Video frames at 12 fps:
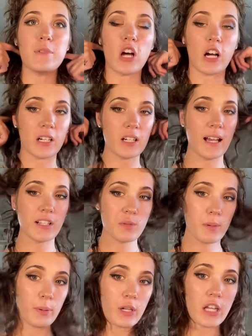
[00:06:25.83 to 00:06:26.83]
not gonna actually be
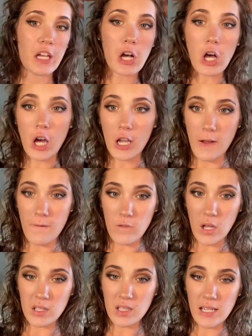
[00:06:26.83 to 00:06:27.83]
putting on
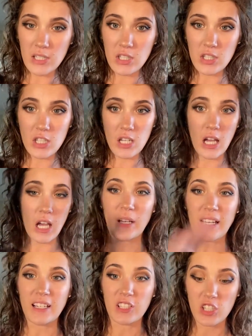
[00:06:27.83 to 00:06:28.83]
false lashes today. I
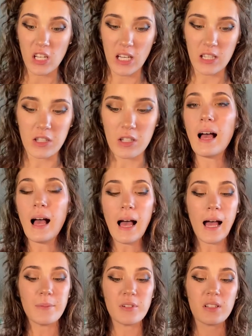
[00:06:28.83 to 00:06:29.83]
actually hate them.
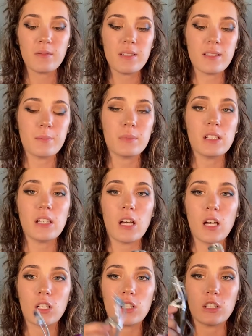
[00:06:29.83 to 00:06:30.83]
I'm just gonna be simply
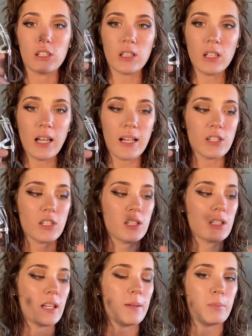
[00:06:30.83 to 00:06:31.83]
curling the lashes
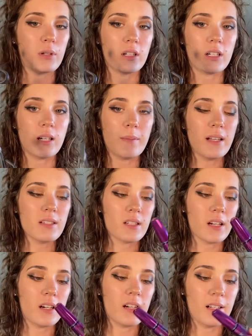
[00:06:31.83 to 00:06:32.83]
and putting on a
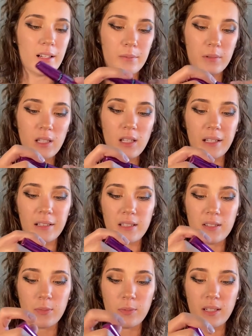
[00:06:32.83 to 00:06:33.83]
mascara. I really like
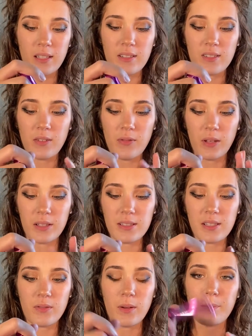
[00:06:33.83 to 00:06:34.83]
this one. It's the Falsies
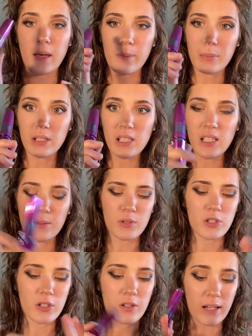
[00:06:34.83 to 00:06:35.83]
from Maybelline. I'm sure
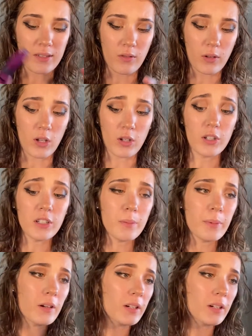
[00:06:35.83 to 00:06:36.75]
you guys have all heard about